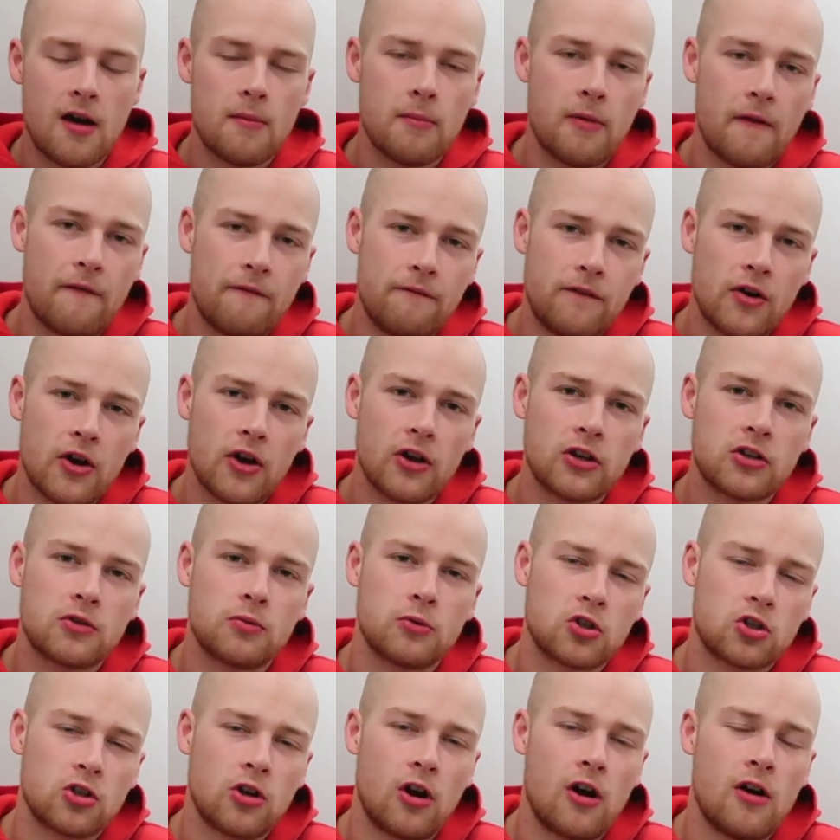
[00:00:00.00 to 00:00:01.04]
But first
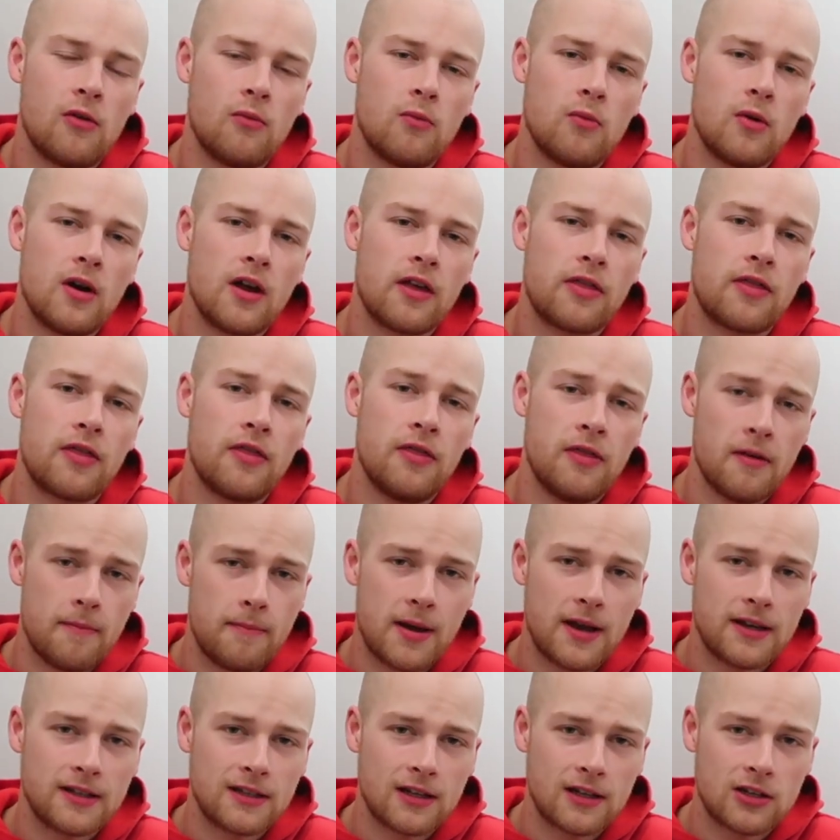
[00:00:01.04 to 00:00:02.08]
we're starting with the
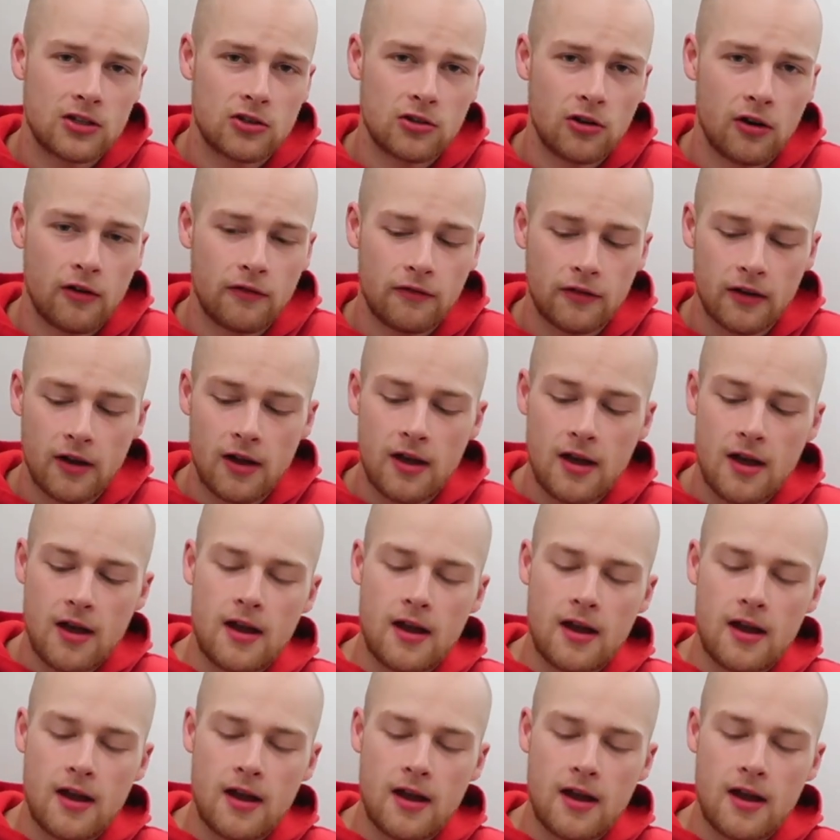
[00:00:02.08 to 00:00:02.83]
basic stuff.